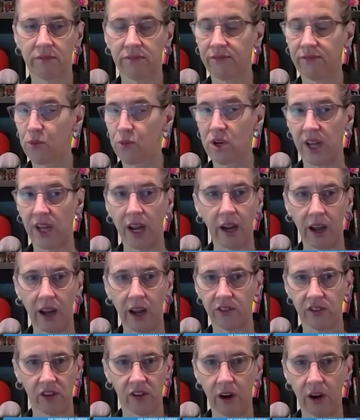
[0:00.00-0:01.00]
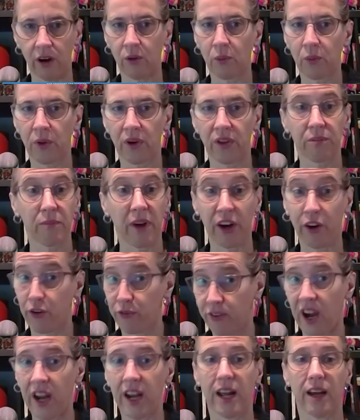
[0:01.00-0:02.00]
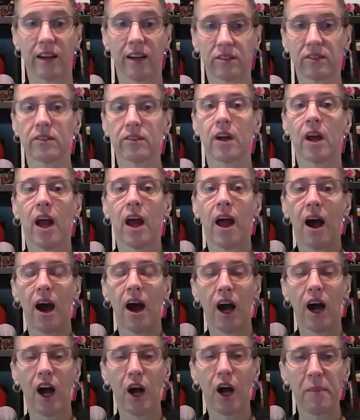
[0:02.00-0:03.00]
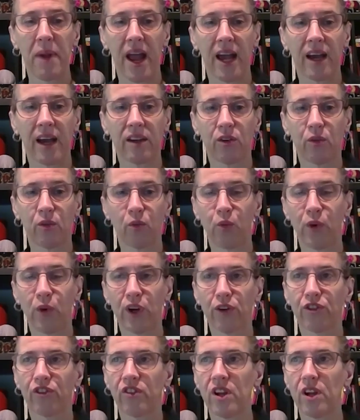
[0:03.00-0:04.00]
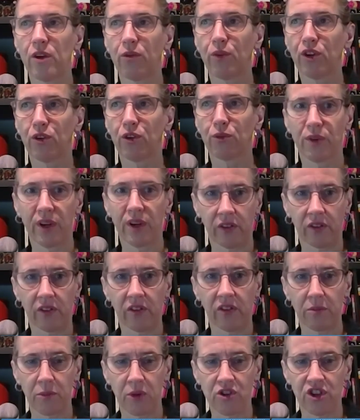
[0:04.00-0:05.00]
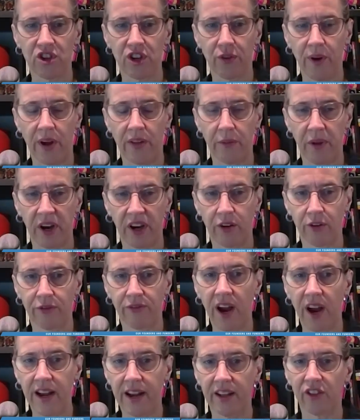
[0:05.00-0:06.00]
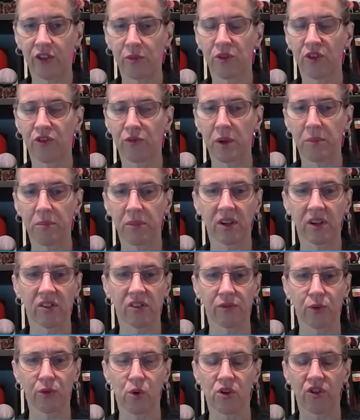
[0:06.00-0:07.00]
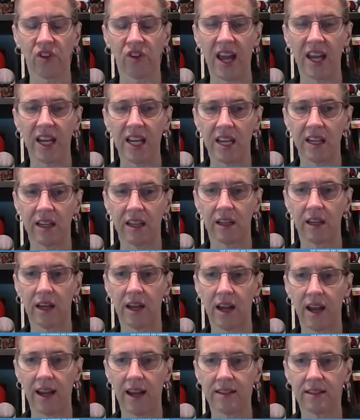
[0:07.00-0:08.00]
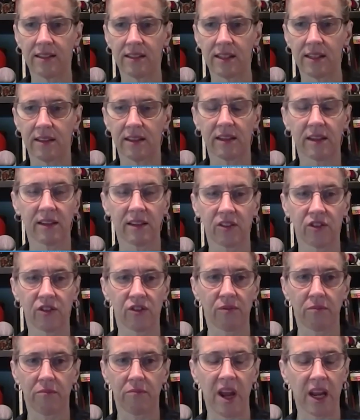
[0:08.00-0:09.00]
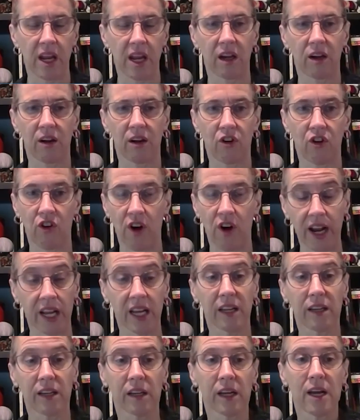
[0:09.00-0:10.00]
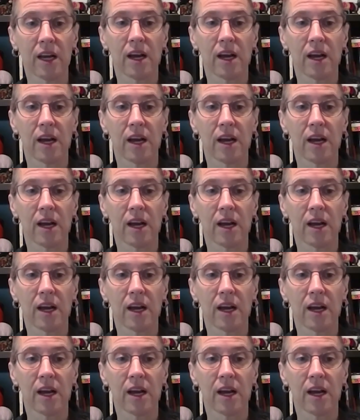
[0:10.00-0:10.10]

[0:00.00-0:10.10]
four decades ago with microfinance. Um, and we're seeing real risks emerging around the microfinance movement because, of course, any entity that is making credit